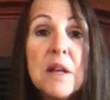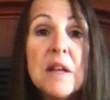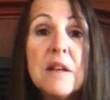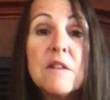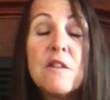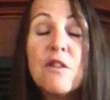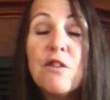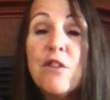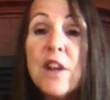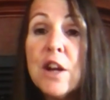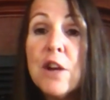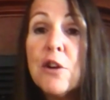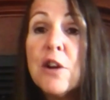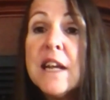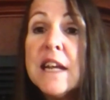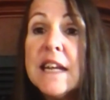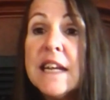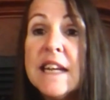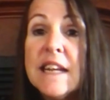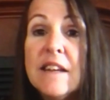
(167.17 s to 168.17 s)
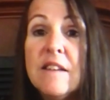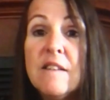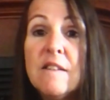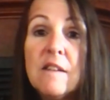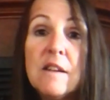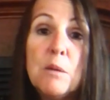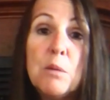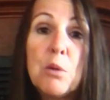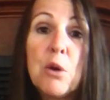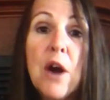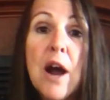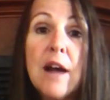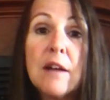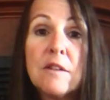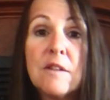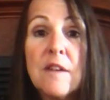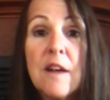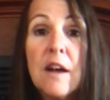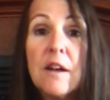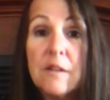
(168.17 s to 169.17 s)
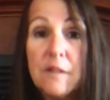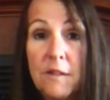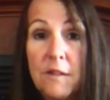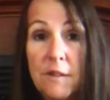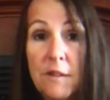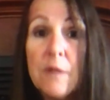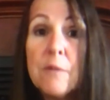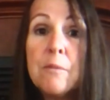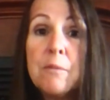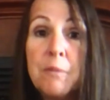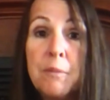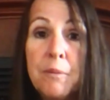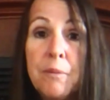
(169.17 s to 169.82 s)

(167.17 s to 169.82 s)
It's very easy process.